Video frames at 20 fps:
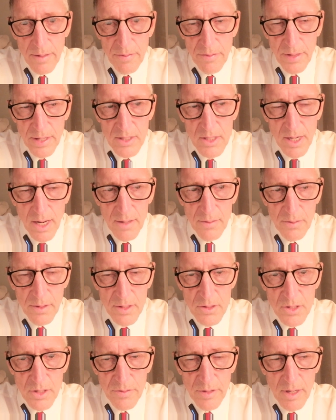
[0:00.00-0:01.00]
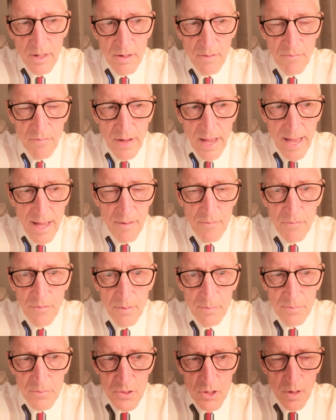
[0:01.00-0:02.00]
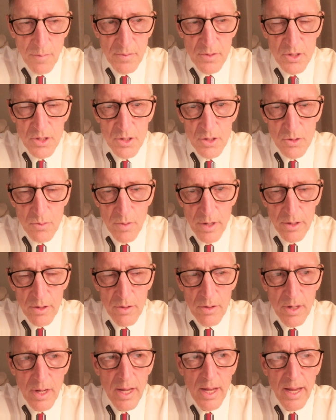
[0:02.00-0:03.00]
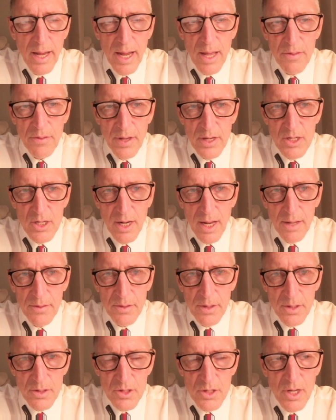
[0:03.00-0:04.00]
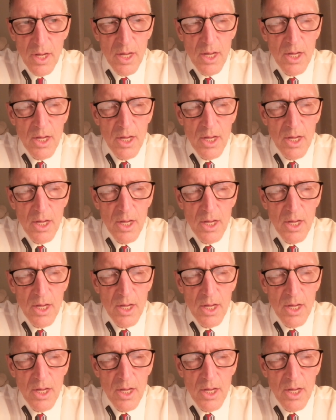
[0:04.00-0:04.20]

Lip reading: things like this, and then VAT from services rendered and things like this.